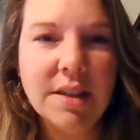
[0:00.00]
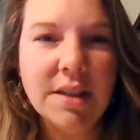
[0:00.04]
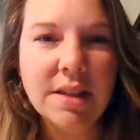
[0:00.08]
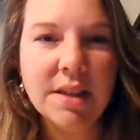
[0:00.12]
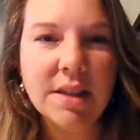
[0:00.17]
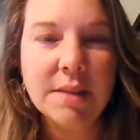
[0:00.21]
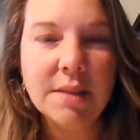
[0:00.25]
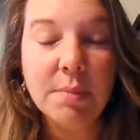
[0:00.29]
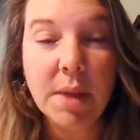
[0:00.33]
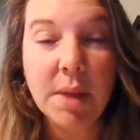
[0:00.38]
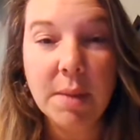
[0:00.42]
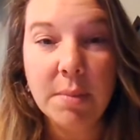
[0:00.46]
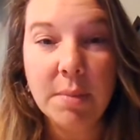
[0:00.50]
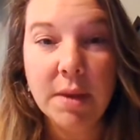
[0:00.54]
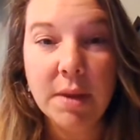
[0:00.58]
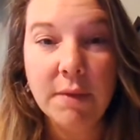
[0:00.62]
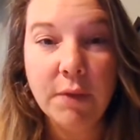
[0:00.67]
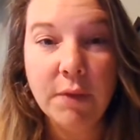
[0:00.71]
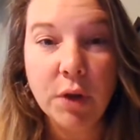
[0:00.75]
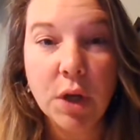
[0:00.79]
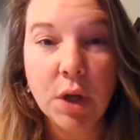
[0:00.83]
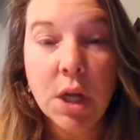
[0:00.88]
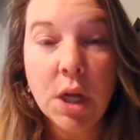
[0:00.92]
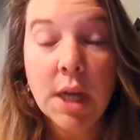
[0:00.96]
and this might be
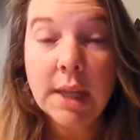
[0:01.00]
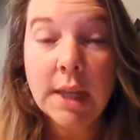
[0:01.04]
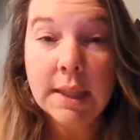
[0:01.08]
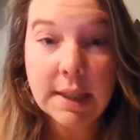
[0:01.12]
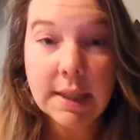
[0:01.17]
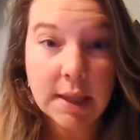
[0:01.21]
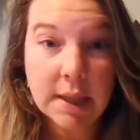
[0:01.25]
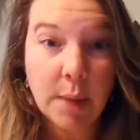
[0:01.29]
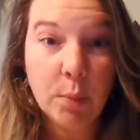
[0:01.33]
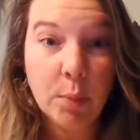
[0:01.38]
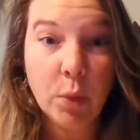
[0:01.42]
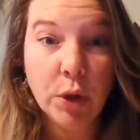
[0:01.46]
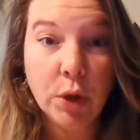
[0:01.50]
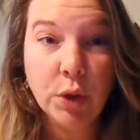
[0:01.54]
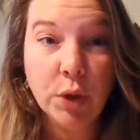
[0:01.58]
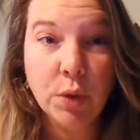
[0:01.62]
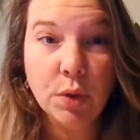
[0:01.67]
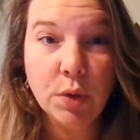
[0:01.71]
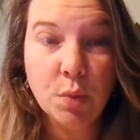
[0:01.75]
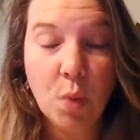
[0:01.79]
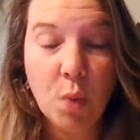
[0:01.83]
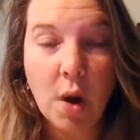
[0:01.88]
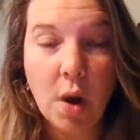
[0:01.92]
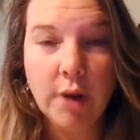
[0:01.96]
for someone
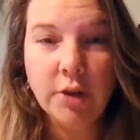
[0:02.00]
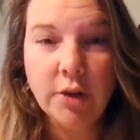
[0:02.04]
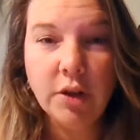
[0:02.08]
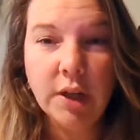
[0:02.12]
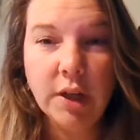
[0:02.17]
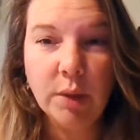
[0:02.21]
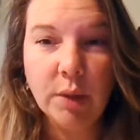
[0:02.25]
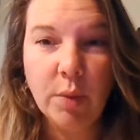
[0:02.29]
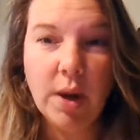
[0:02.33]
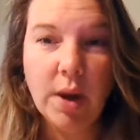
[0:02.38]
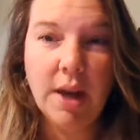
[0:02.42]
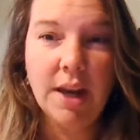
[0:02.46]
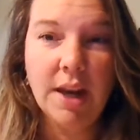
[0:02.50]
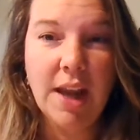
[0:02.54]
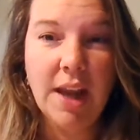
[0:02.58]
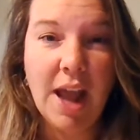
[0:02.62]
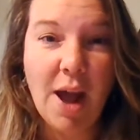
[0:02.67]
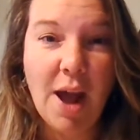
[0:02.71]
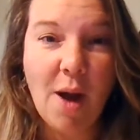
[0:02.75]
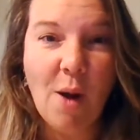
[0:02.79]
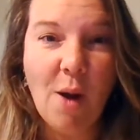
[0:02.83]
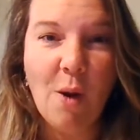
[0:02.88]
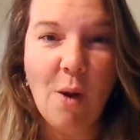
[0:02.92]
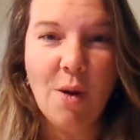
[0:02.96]
who's watching right
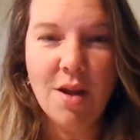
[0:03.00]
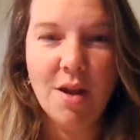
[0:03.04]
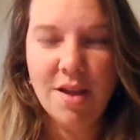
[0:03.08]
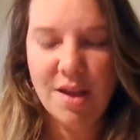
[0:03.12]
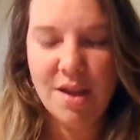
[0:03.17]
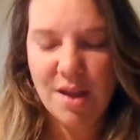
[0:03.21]
now,